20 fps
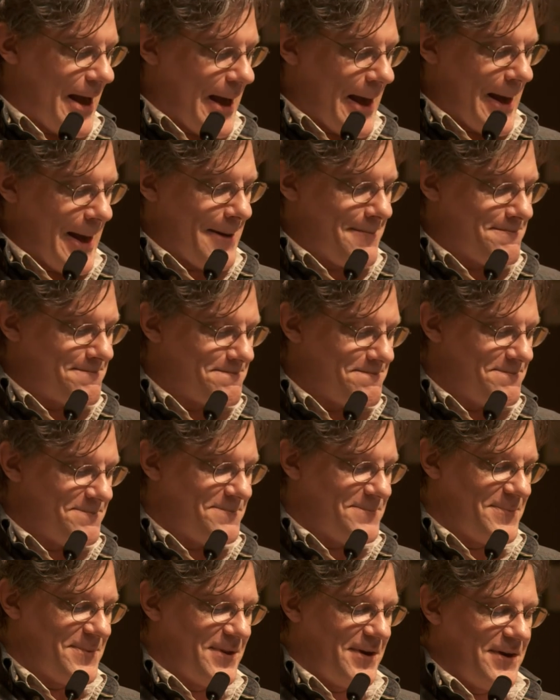Um,
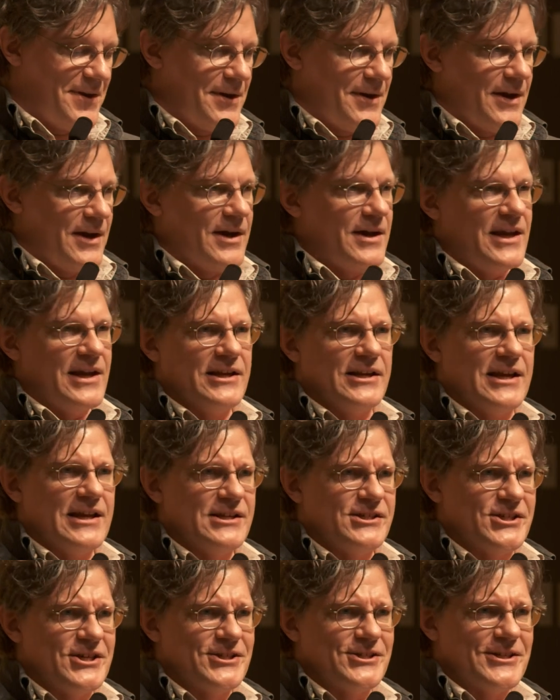
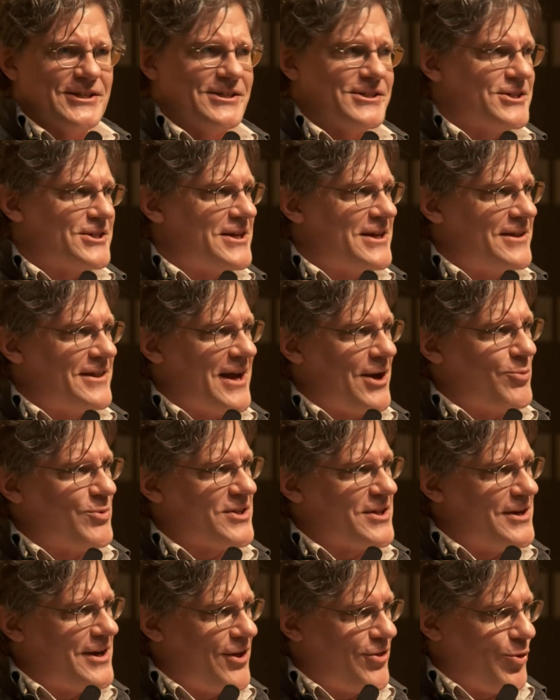inconsistency, that was
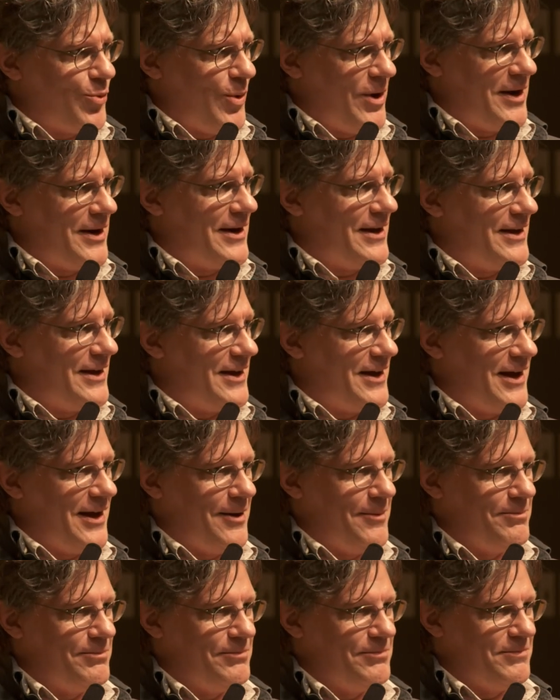another one.
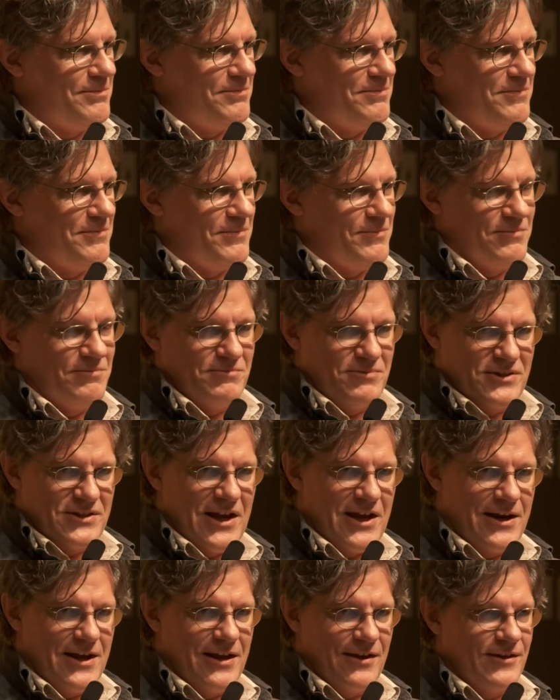Um,
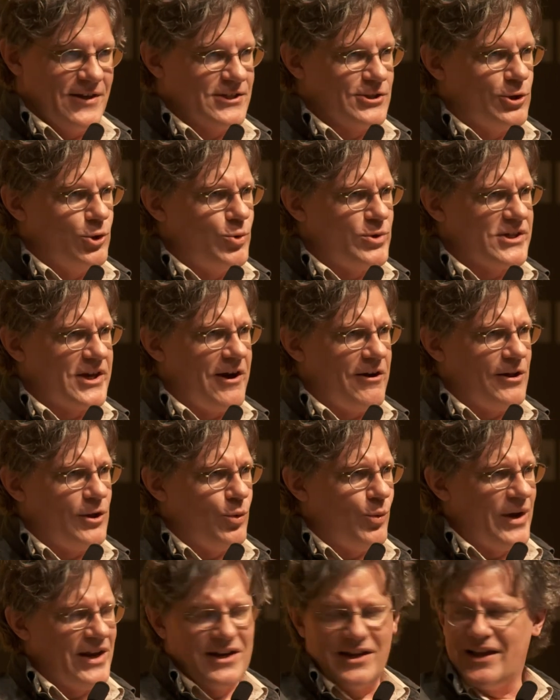studying this, Lewis Carroll went